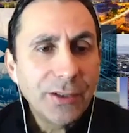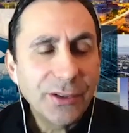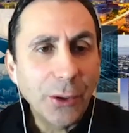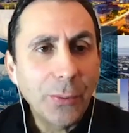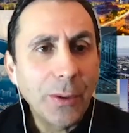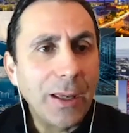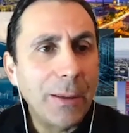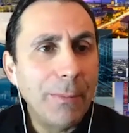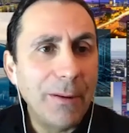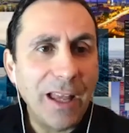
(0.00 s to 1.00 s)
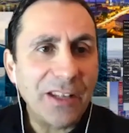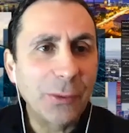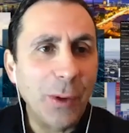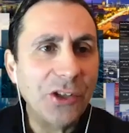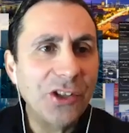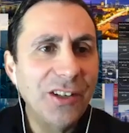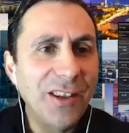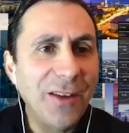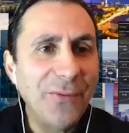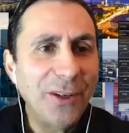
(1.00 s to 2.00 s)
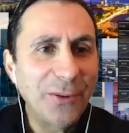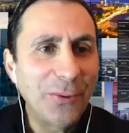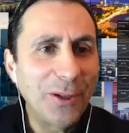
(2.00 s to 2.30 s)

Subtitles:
So last question, and I think